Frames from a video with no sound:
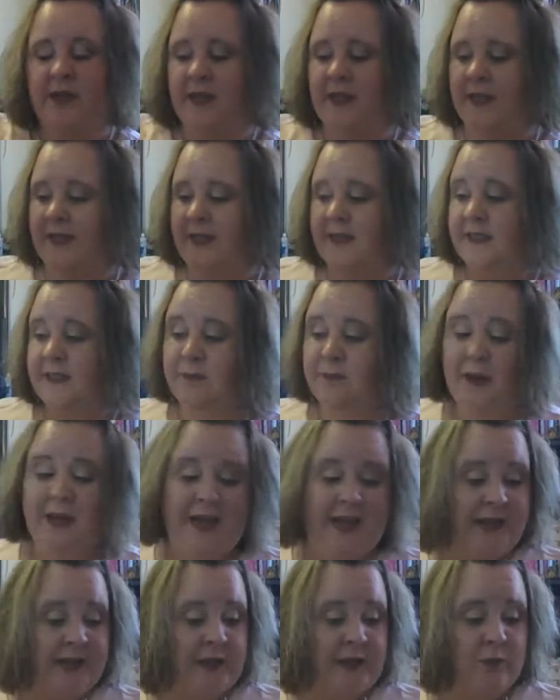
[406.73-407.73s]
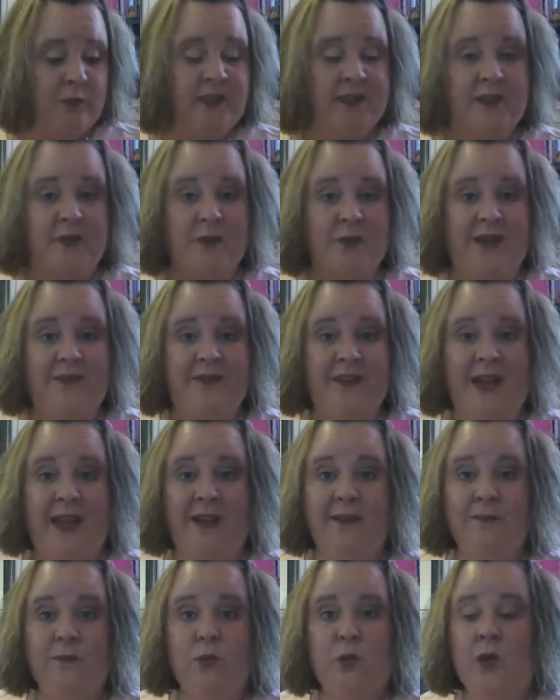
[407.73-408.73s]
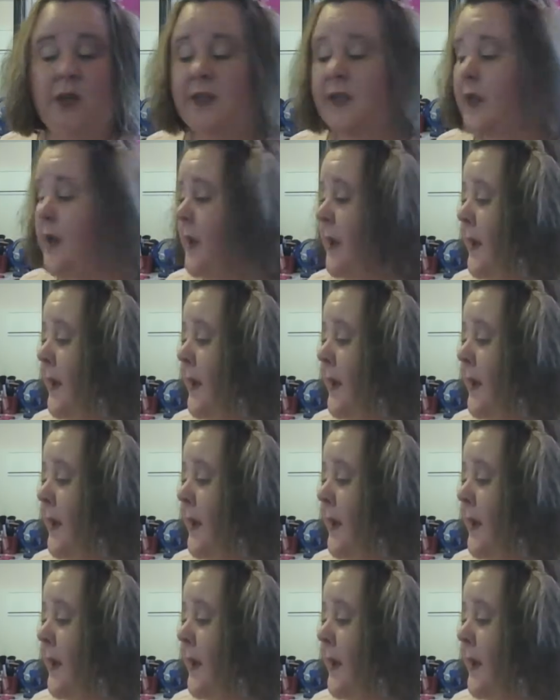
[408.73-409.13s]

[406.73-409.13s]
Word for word: And it's black. I really don't have to have one.